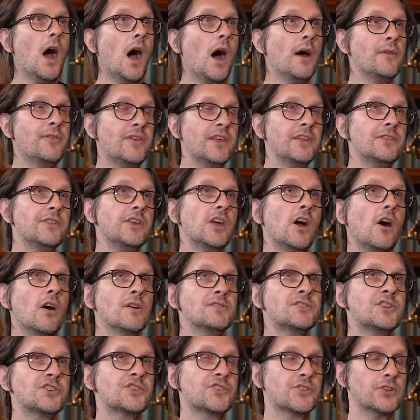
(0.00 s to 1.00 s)
I think the
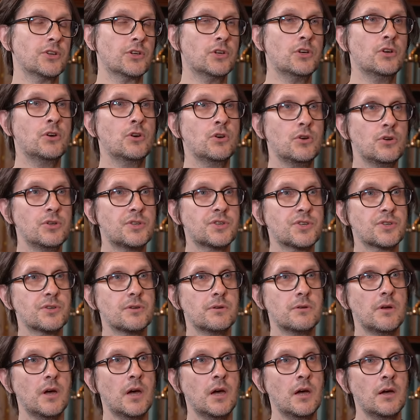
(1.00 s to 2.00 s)
artists that could
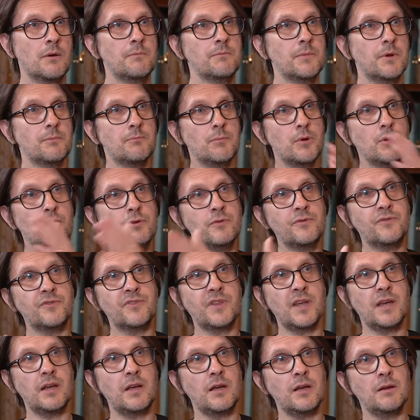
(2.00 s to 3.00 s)
moved
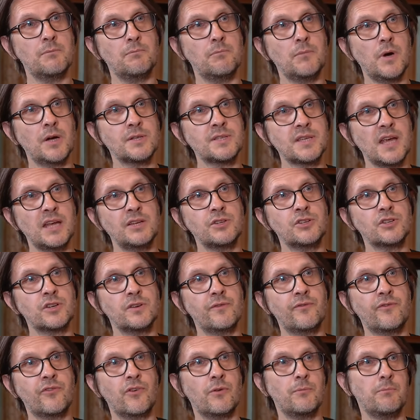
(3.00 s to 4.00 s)
their
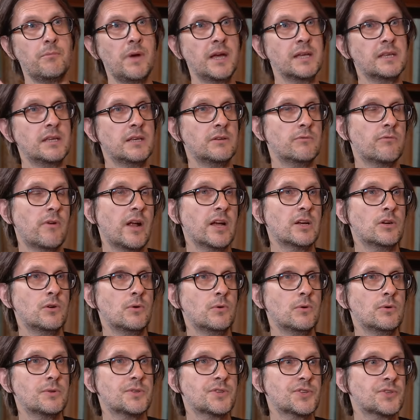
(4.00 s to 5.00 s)
attention from making
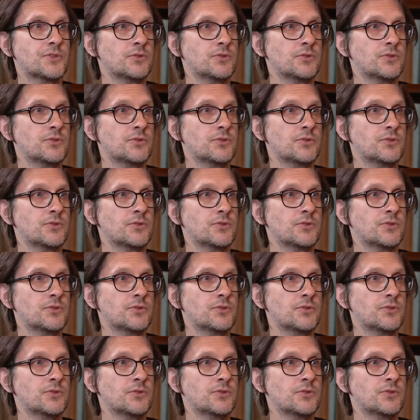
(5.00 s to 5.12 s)
records